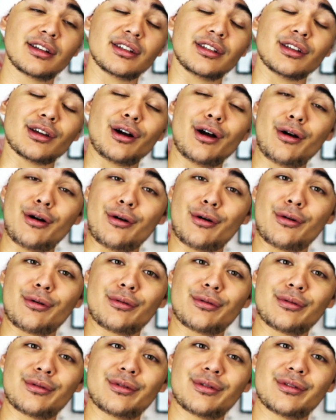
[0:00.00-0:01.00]

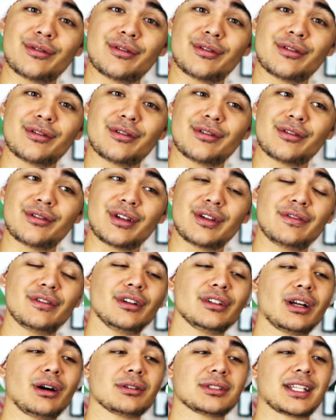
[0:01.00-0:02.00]
Yo. Even
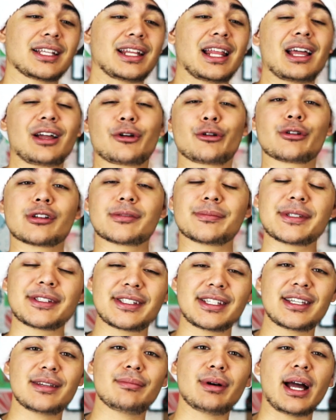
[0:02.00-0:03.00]
though that was like not
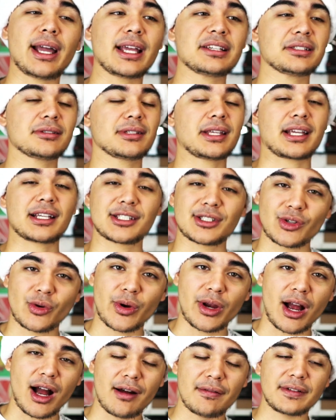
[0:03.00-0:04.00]
Christmassy, but I guess it was like a
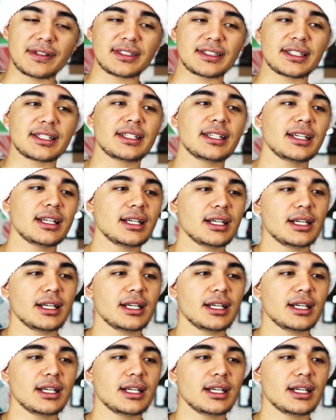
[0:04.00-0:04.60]
story, obviously.